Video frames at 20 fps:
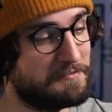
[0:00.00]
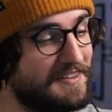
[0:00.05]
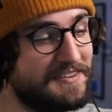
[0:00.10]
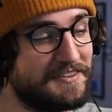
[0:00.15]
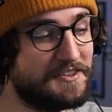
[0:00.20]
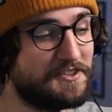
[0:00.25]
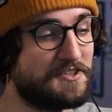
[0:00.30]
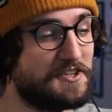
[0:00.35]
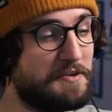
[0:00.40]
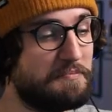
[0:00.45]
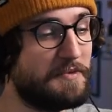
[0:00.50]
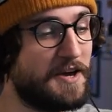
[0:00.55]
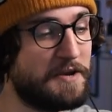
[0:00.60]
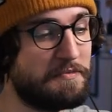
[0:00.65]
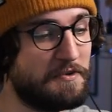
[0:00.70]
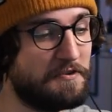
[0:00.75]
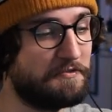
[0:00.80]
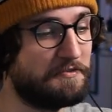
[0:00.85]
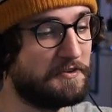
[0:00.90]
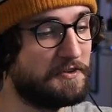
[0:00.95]
The gin made me
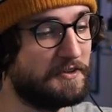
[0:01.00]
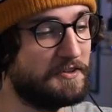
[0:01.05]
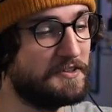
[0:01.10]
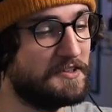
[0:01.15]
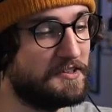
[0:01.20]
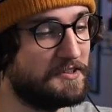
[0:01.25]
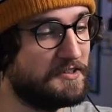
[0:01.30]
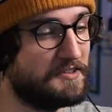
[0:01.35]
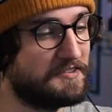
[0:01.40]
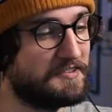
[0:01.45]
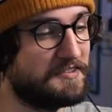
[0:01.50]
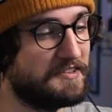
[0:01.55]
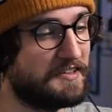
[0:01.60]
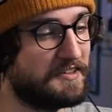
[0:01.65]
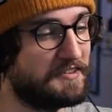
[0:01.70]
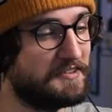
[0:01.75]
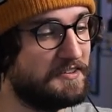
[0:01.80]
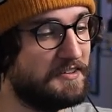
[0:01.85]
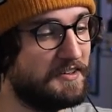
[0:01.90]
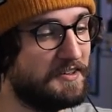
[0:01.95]
feel a little
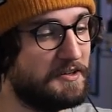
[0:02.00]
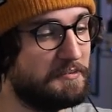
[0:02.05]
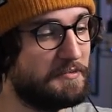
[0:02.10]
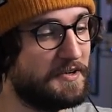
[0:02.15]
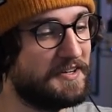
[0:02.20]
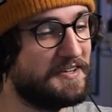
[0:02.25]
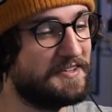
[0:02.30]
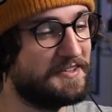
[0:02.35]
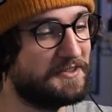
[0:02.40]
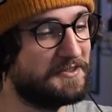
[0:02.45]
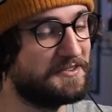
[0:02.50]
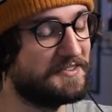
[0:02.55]
sickly, LMAO.